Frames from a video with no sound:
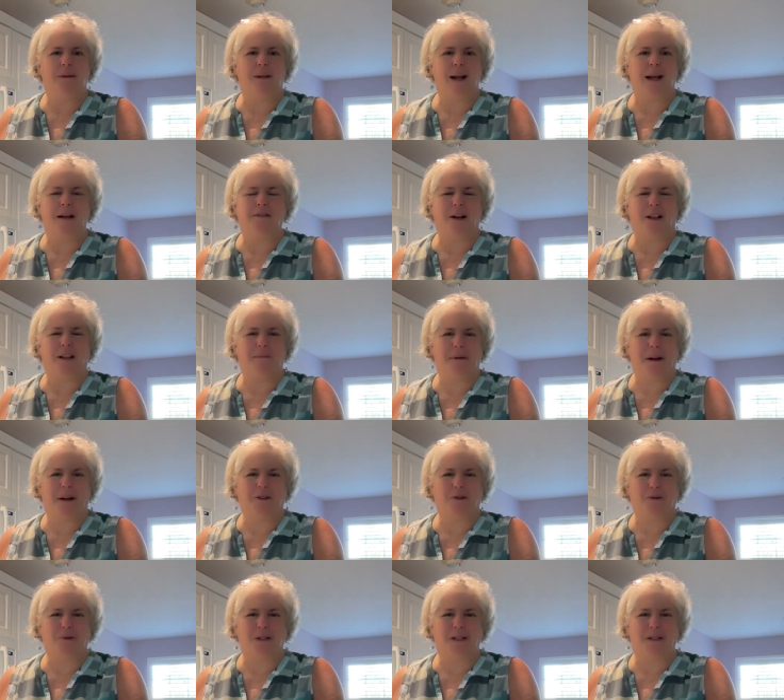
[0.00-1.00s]
today's all
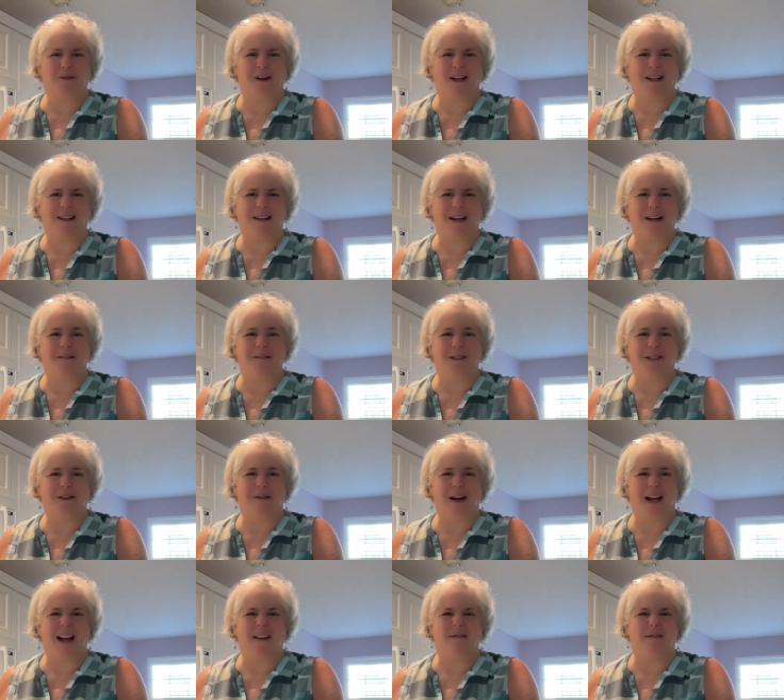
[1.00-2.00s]
about treats right now. So
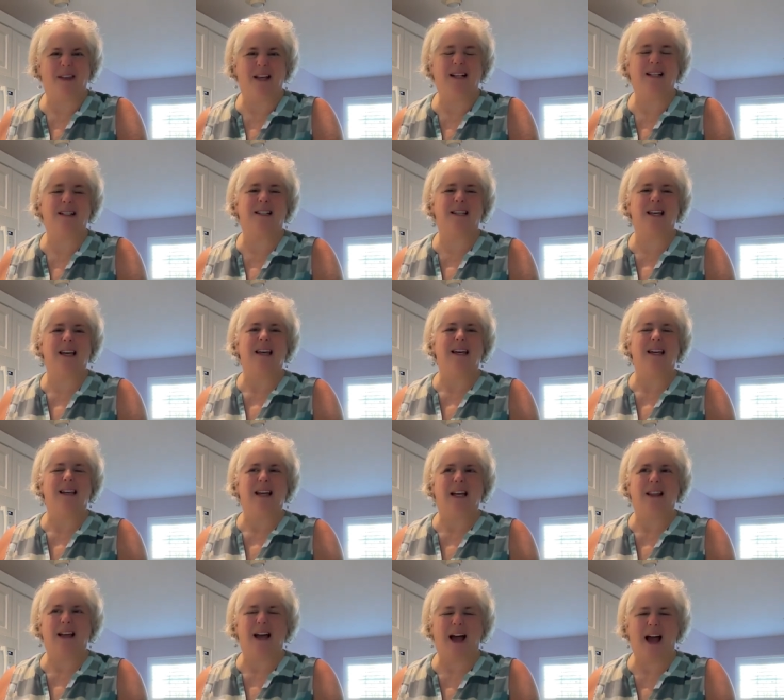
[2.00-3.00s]
I have things
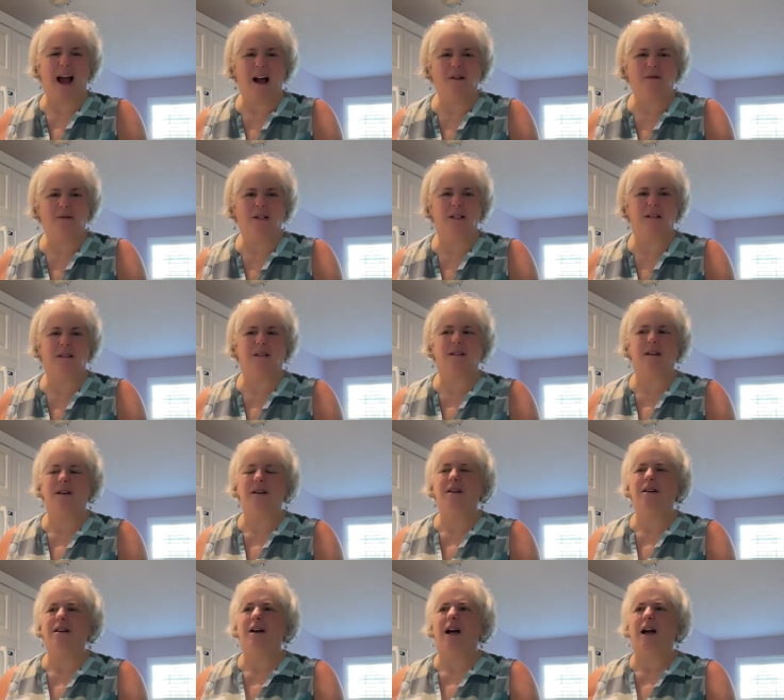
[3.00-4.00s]
in the house.
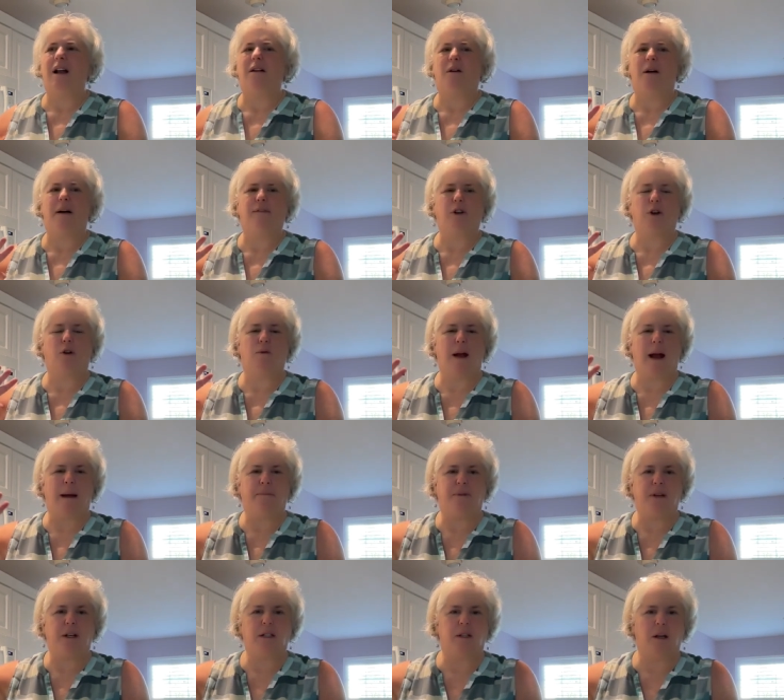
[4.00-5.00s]
I don't have to
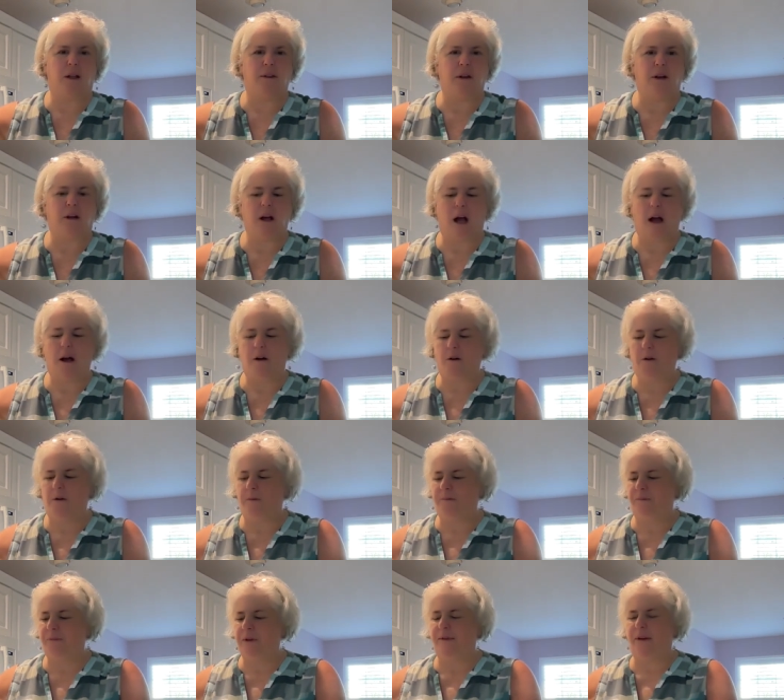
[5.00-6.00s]
grab things on the
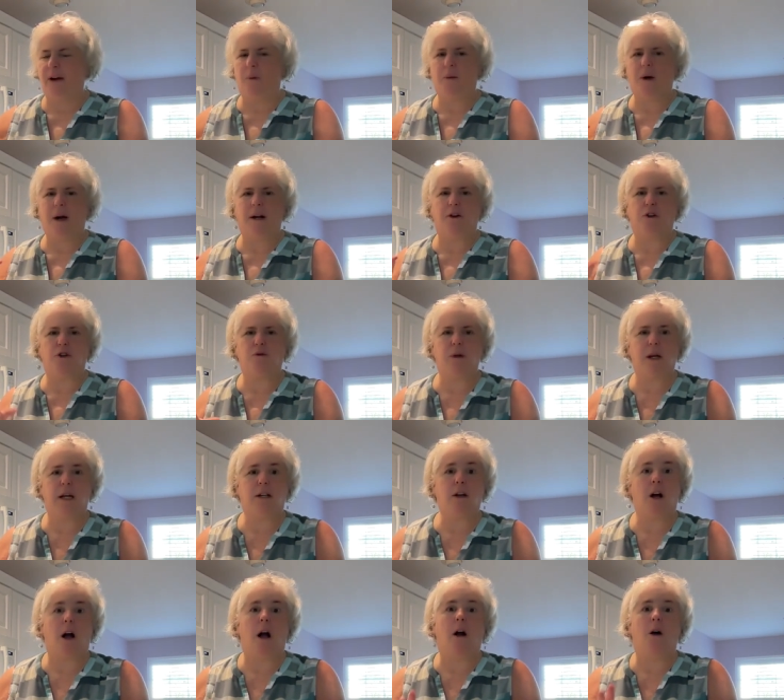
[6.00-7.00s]
go if I want a
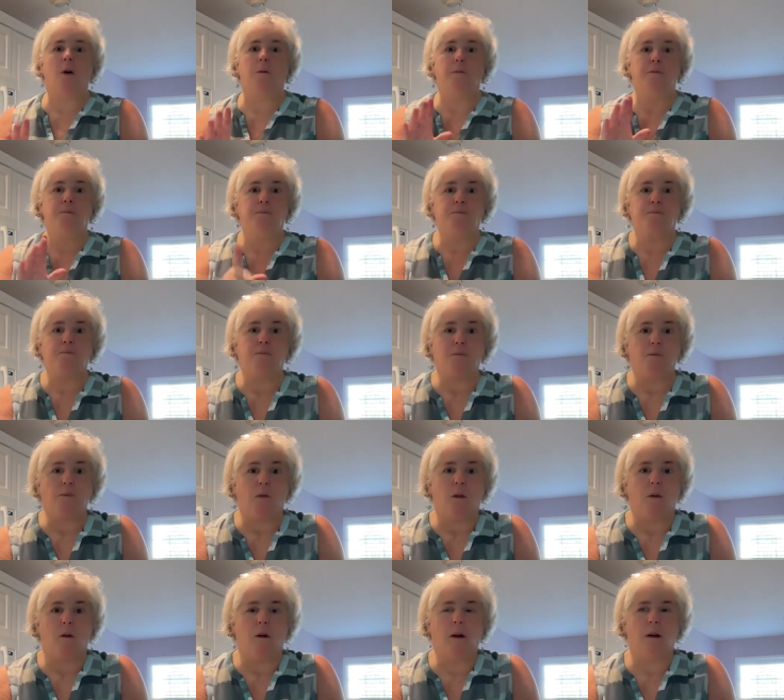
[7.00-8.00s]
treat. Oh,
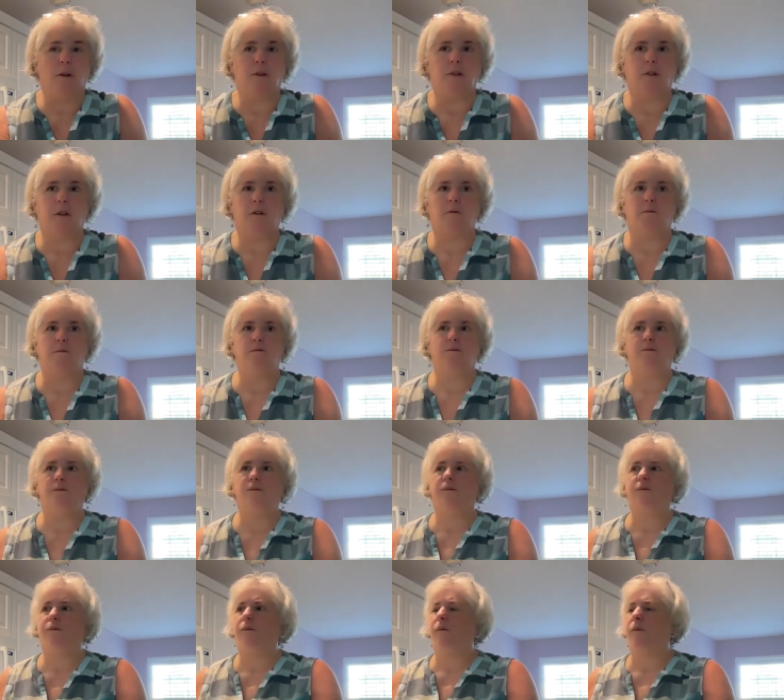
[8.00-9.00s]
also,
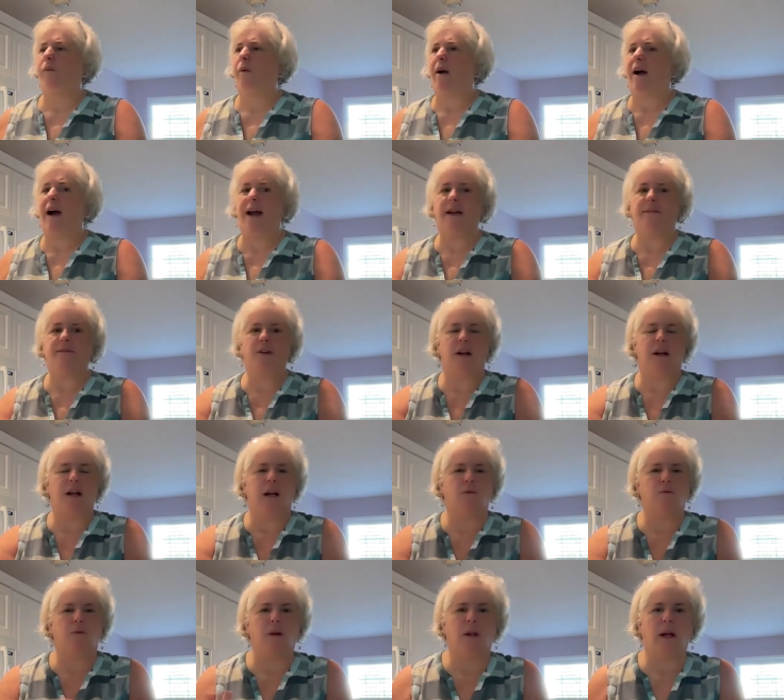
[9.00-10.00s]
I have not
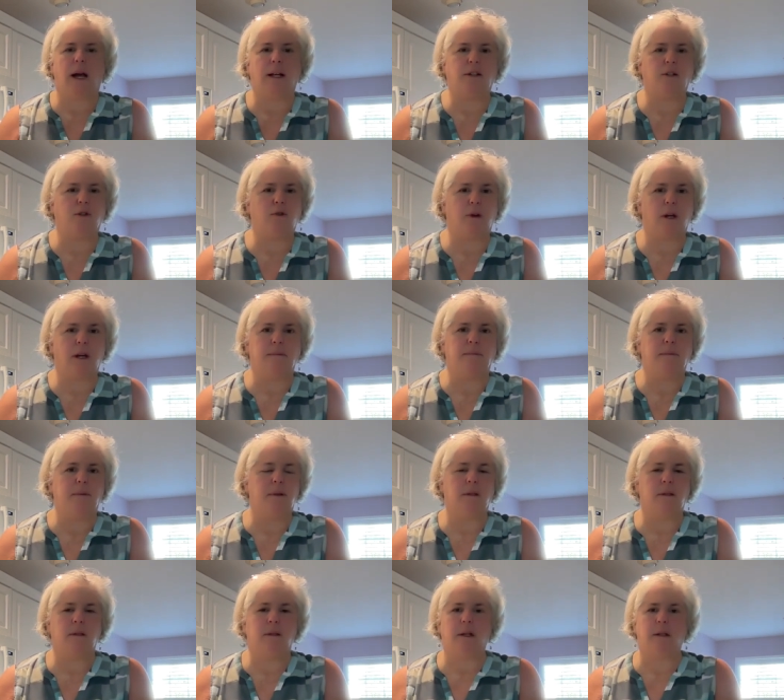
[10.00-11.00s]
had real ice cream
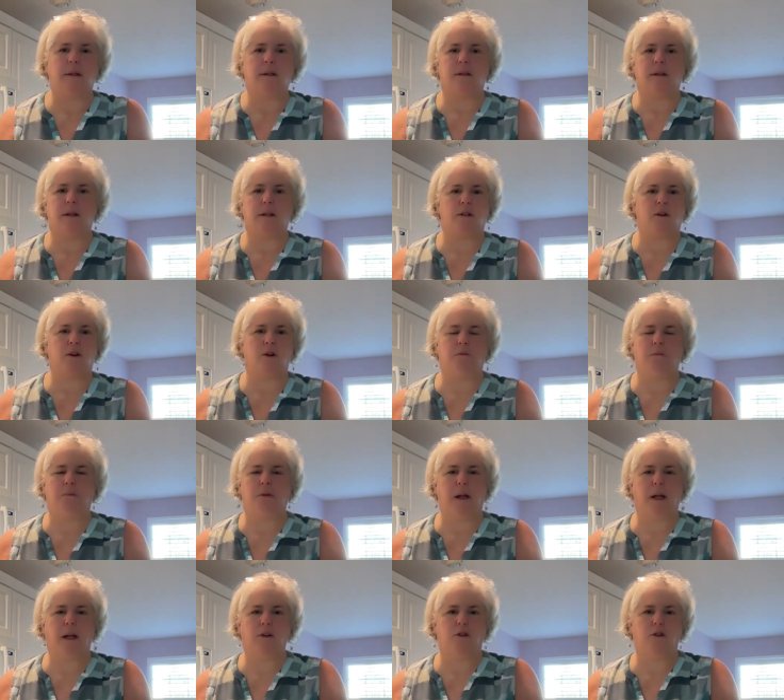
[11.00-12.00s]
since this whole
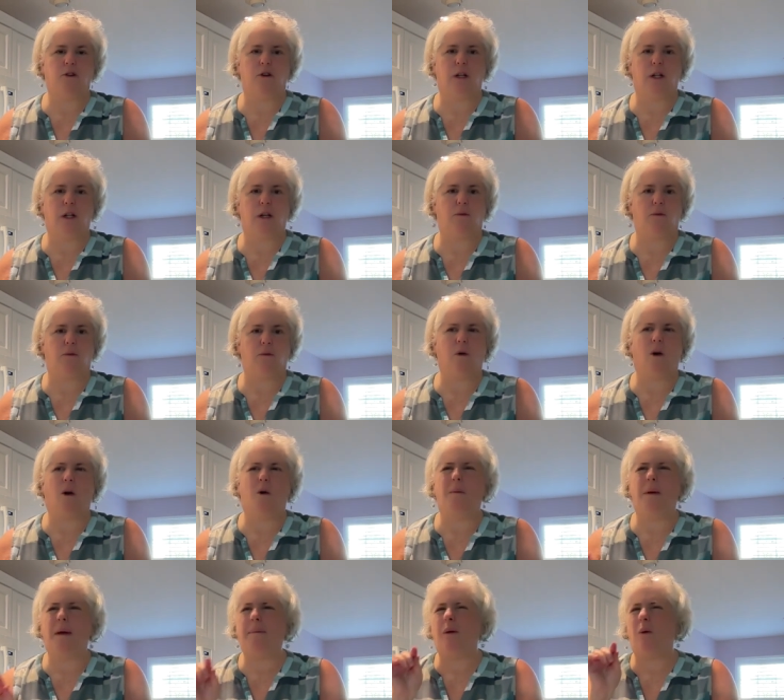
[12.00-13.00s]
plant journey.
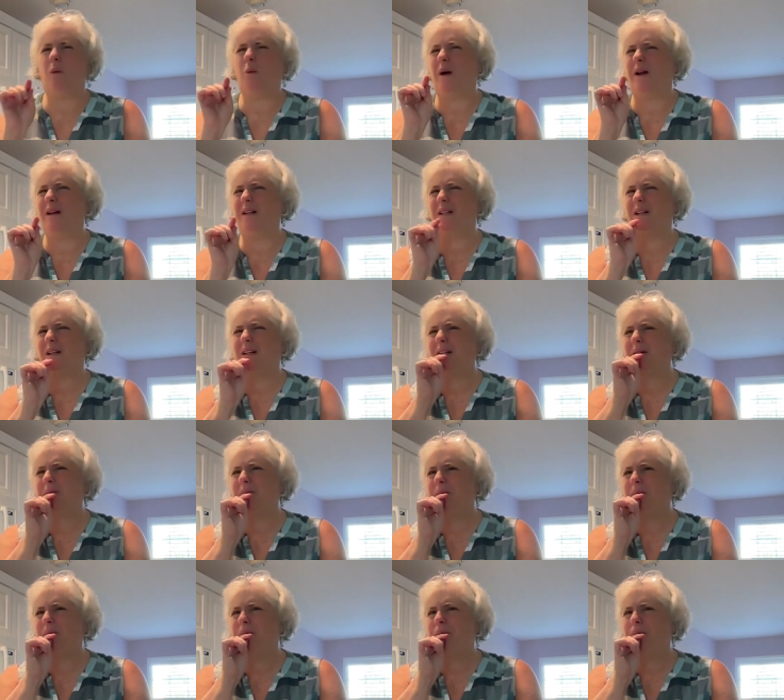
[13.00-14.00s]
Oh, maybe one time.